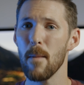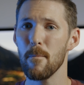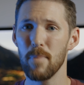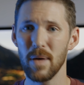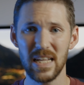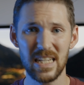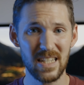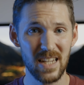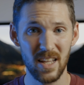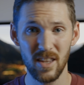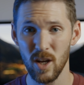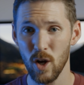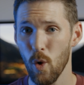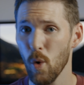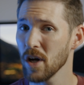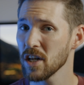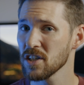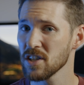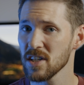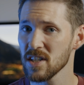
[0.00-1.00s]
based on the
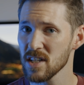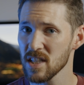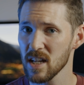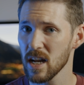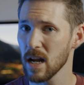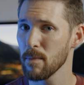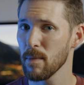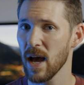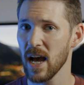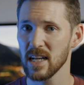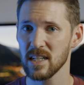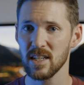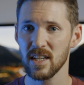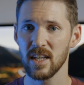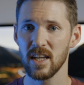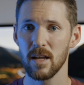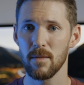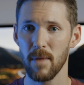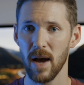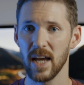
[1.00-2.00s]
questions that I'm
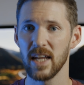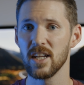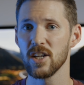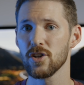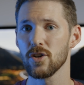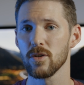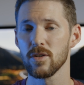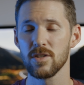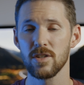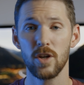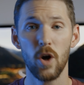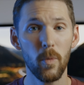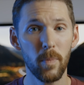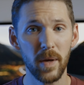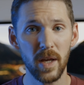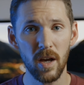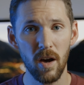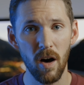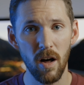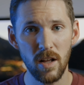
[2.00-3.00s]
asking in my initial
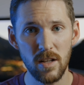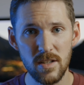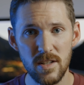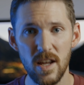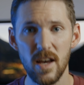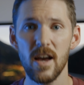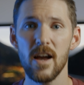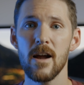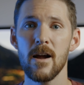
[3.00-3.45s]
scoping calls.